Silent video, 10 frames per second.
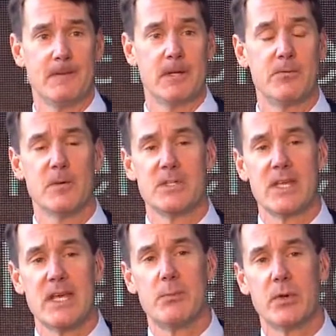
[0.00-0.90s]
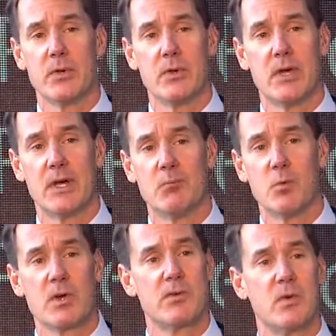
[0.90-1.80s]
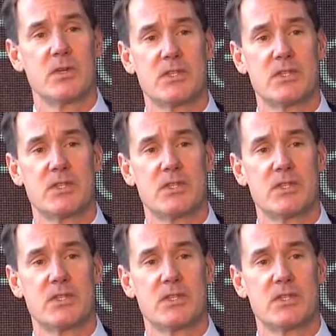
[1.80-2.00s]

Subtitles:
For example, workforce